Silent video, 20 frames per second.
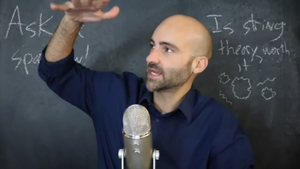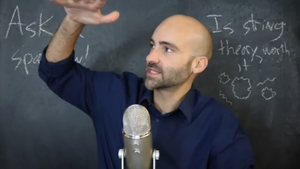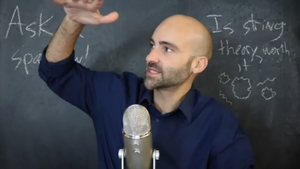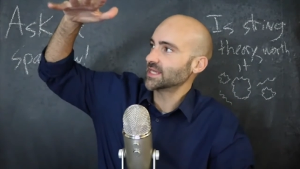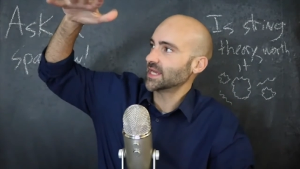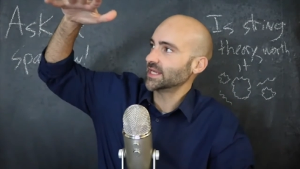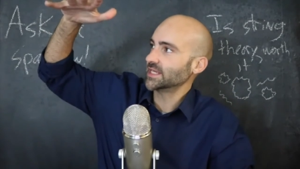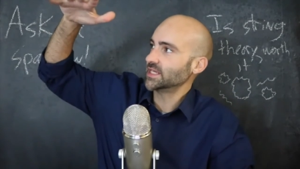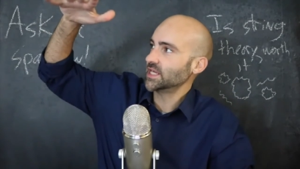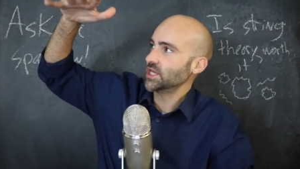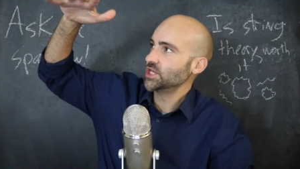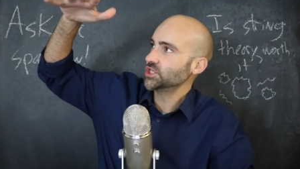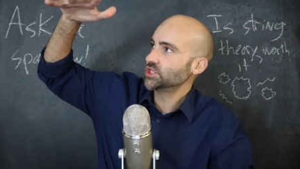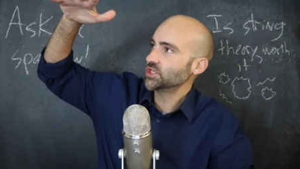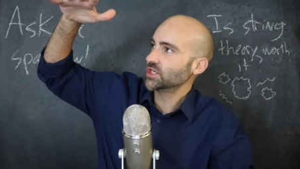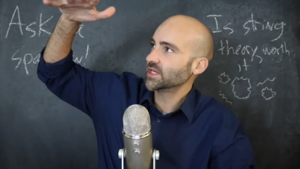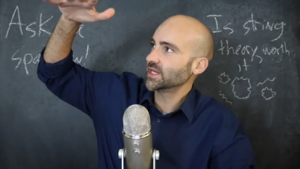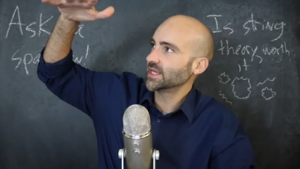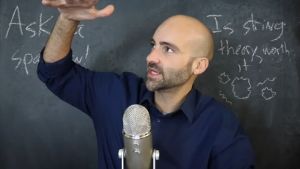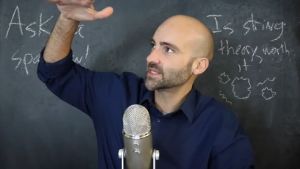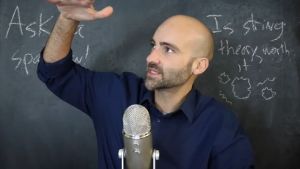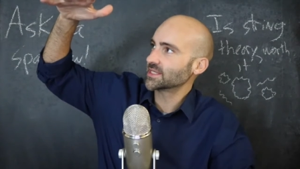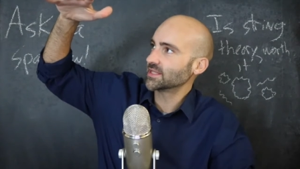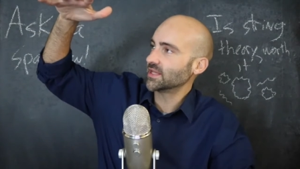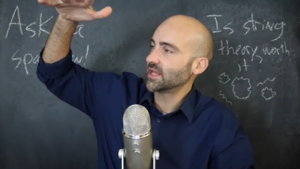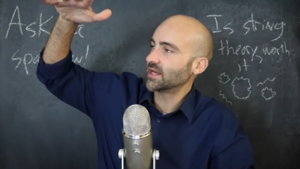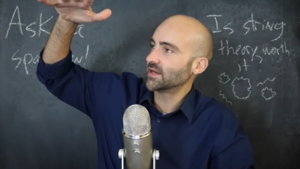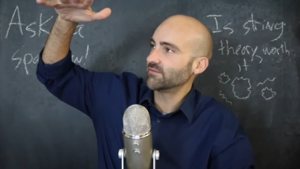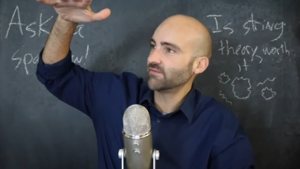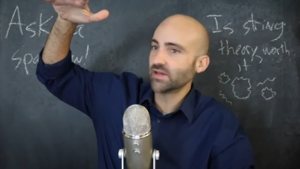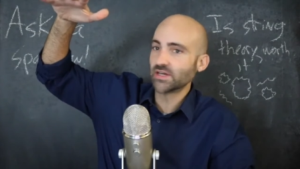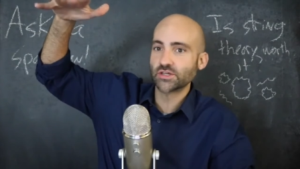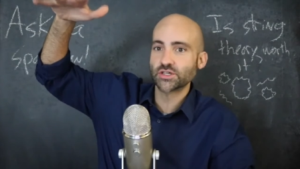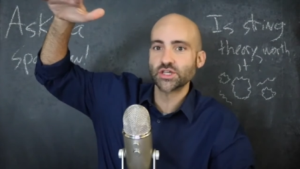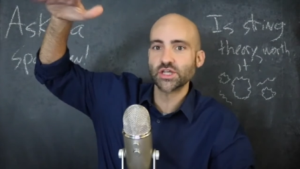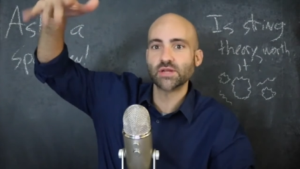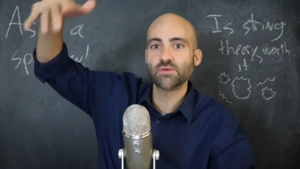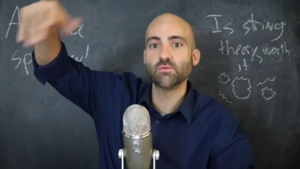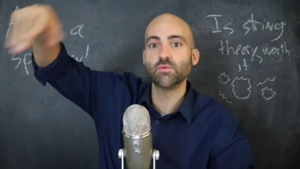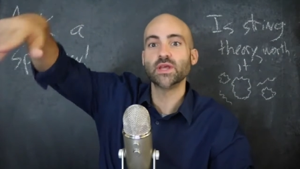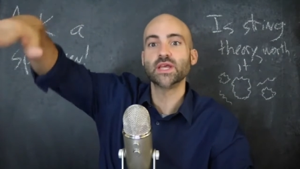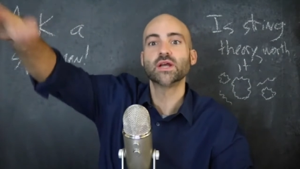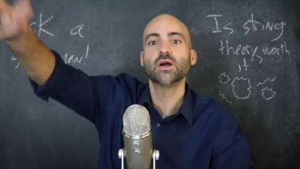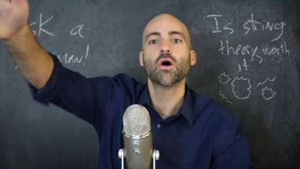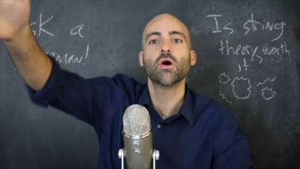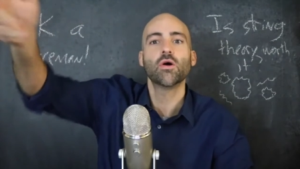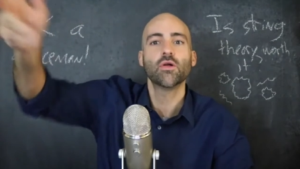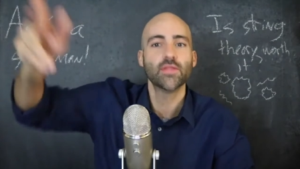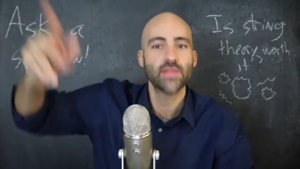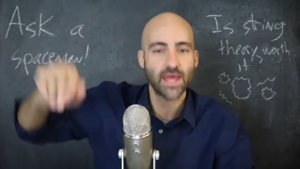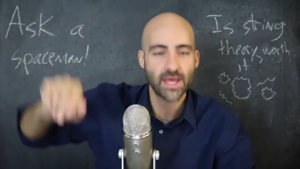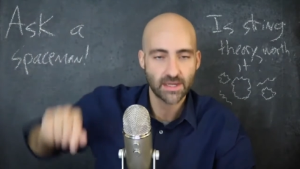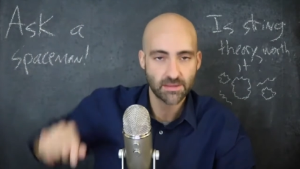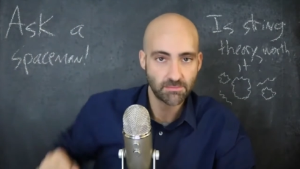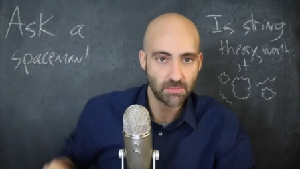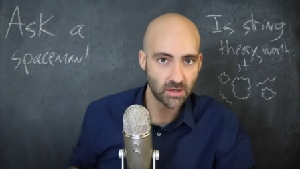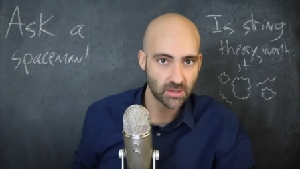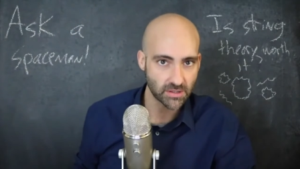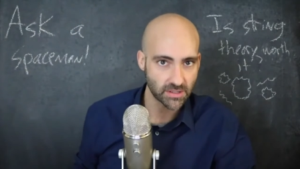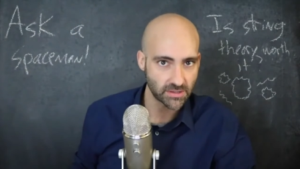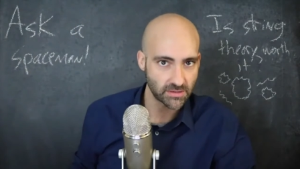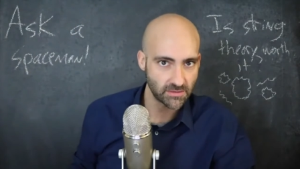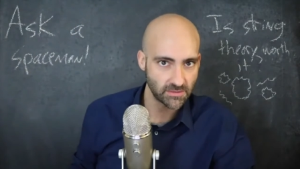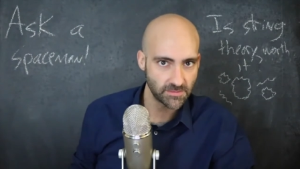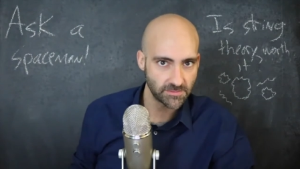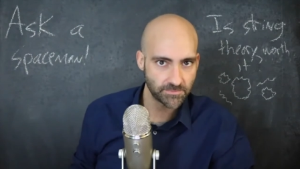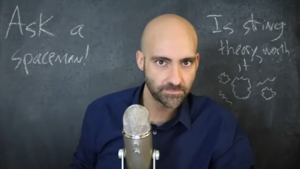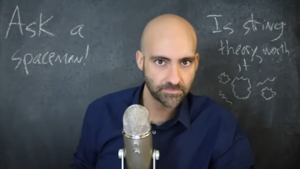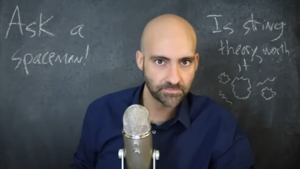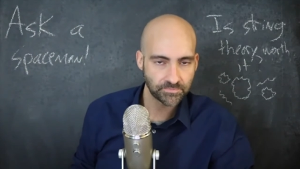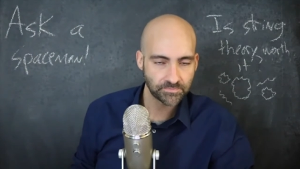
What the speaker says: excitation. It gets a lot of energy, and we call that a particle.